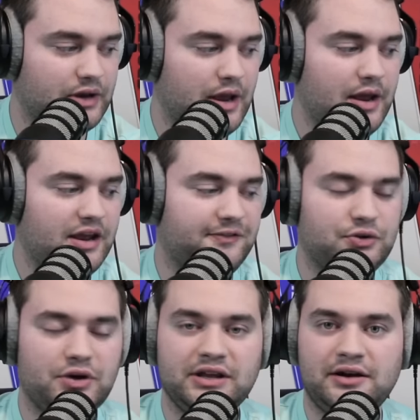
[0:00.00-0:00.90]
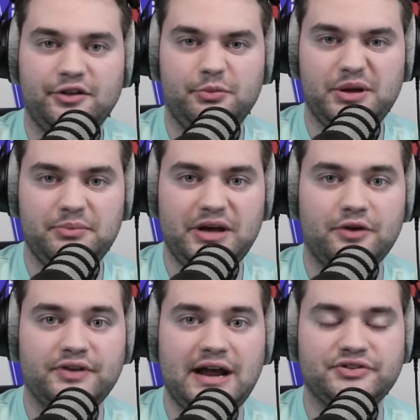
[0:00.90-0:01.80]
If you can get a little bit better
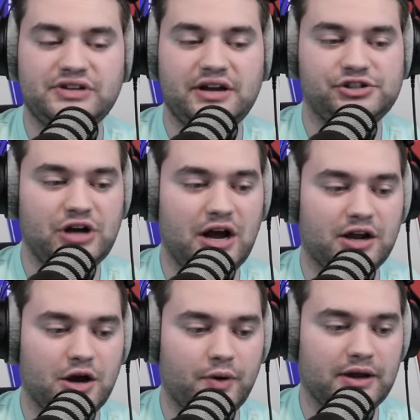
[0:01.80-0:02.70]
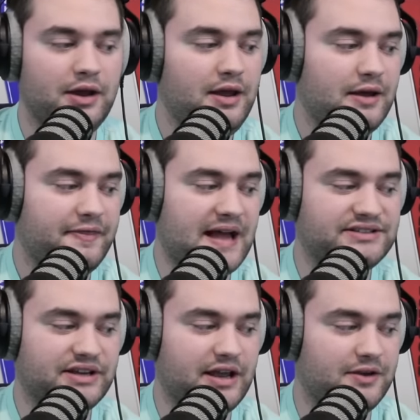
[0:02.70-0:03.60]
of an outside shot going,
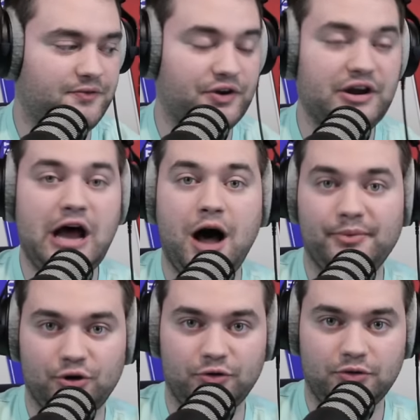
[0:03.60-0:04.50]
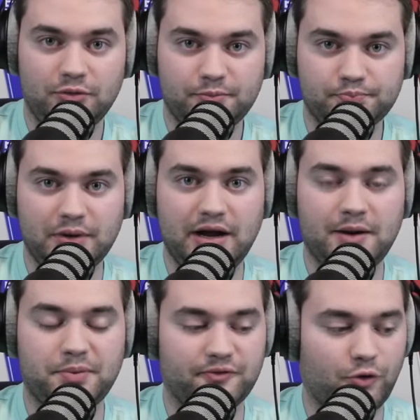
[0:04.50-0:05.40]
that's a phenomenal
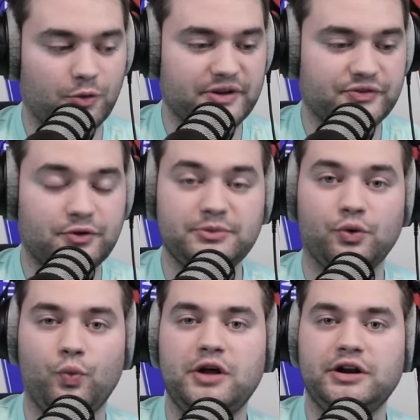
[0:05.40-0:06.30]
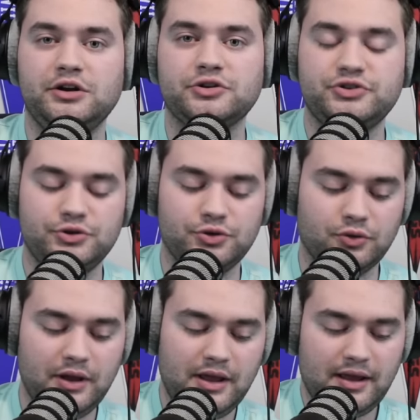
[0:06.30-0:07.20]
performance from your 1 and your 2
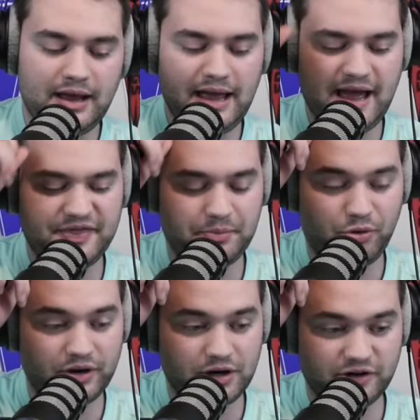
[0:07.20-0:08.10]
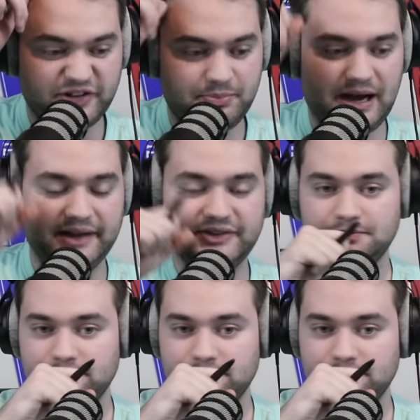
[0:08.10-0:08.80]
at the point guard spots.